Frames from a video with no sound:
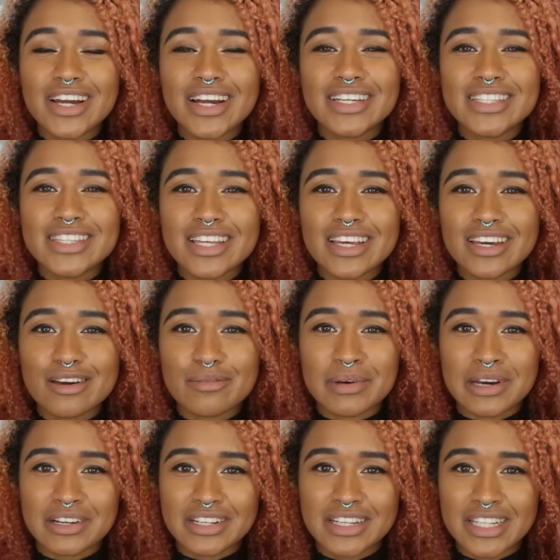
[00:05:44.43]
you guys think
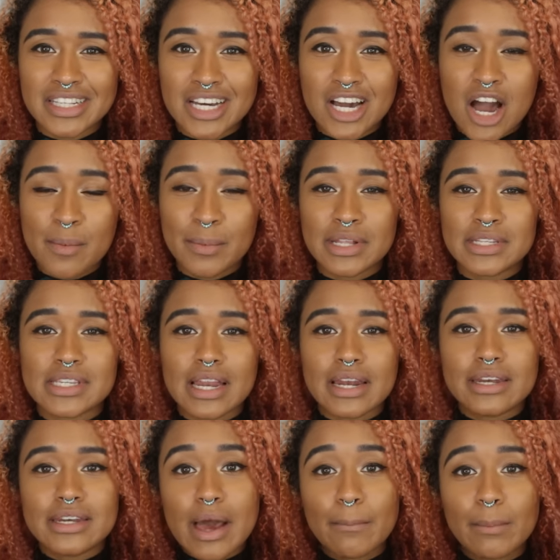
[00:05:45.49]
about it in the comments
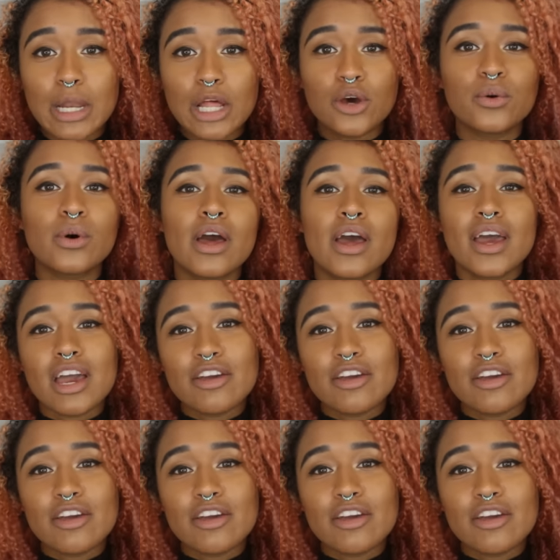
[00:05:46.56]
down below.